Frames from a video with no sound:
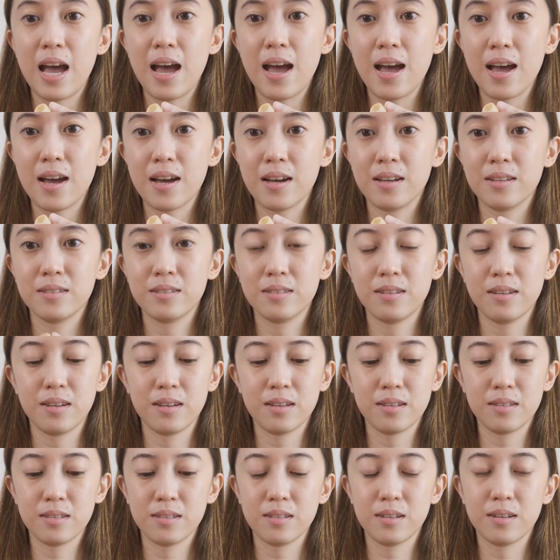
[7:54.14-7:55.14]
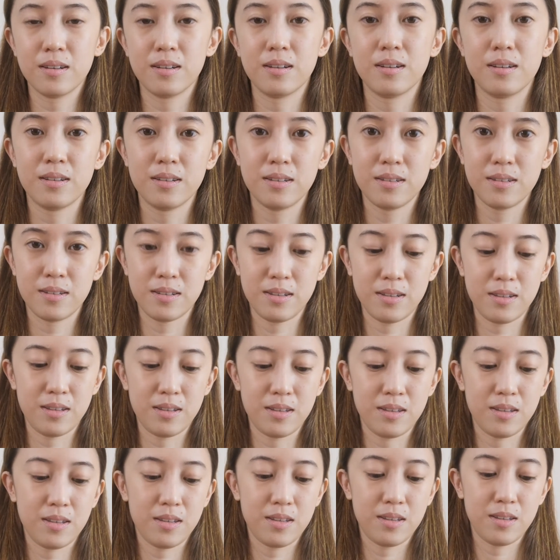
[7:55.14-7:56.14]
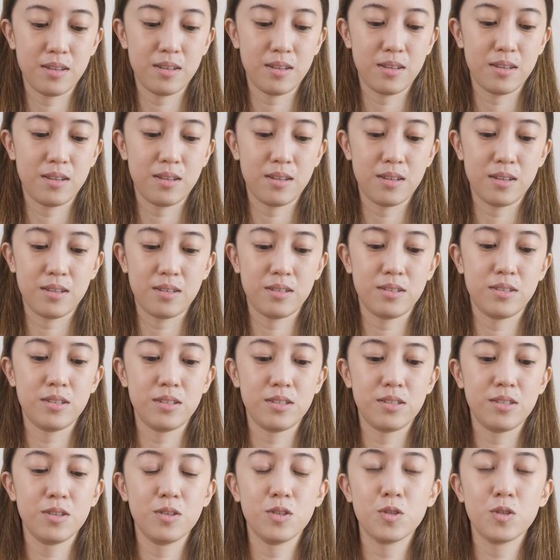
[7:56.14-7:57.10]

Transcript: hand and just